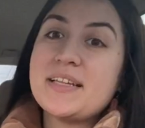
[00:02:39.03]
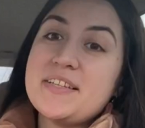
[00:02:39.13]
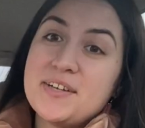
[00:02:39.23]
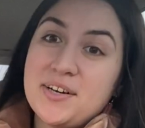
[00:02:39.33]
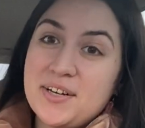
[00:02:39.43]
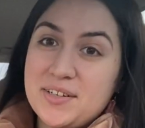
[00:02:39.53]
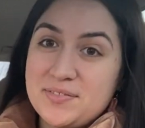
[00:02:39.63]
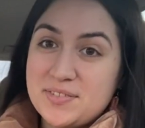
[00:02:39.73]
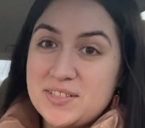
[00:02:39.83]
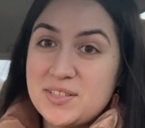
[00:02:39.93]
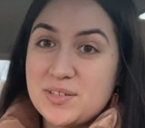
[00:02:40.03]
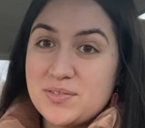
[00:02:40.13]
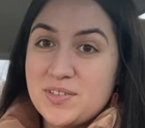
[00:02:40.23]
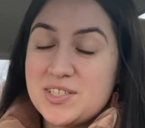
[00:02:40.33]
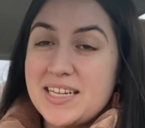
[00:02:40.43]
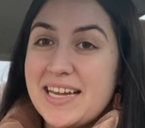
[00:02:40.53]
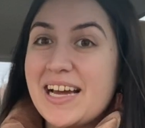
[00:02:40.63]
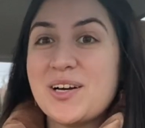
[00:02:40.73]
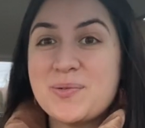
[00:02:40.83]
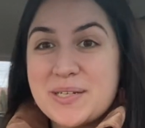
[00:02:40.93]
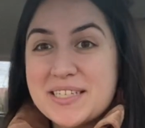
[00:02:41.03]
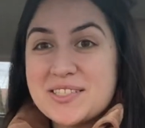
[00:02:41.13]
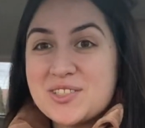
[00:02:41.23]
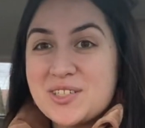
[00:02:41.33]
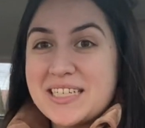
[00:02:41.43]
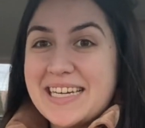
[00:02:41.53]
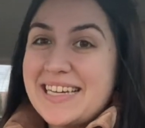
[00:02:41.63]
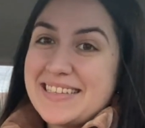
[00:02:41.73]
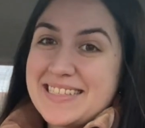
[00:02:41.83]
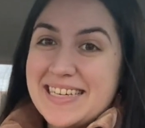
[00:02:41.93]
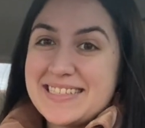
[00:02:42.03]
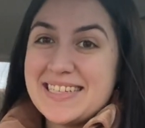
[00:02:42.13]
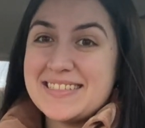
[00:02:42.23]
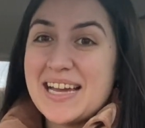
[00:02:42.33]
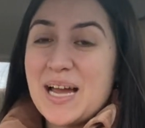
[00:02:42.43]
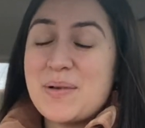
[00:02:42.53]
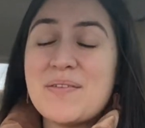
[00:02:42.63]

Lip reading: That's all for this donut review today. I hope you guys enjoyed it and I'll see you guys next time.